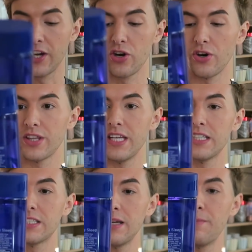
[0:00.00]
And I got
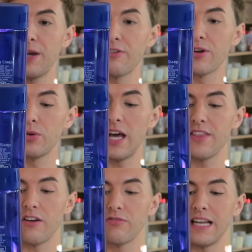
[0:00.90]
this Imperial
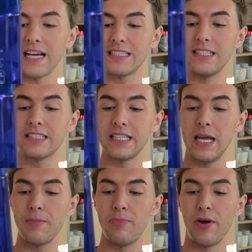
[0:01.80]
Leather Relaxing
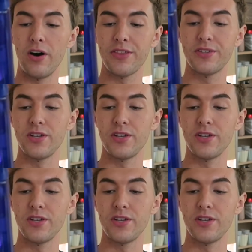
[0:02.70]
Sleep Bath